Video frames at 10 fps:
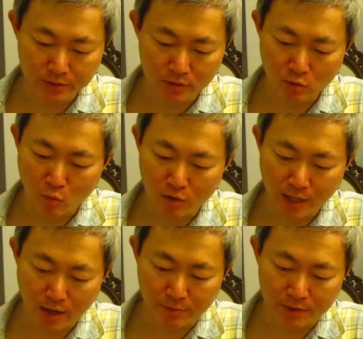No more
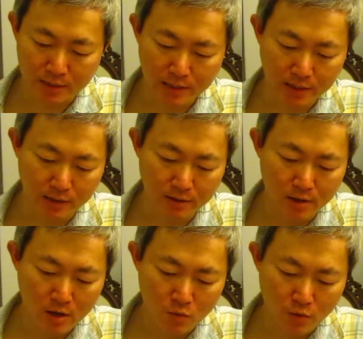camera clicking,
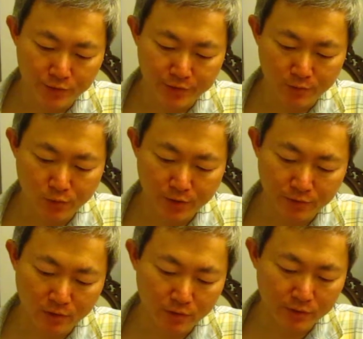wandering with
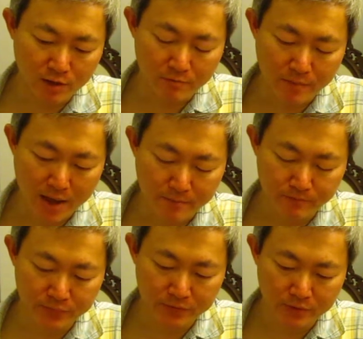or without
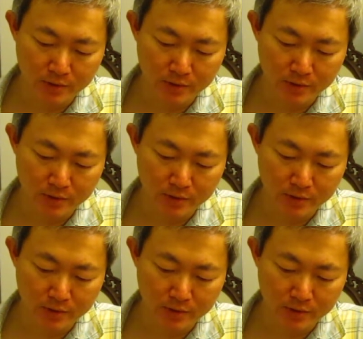maps.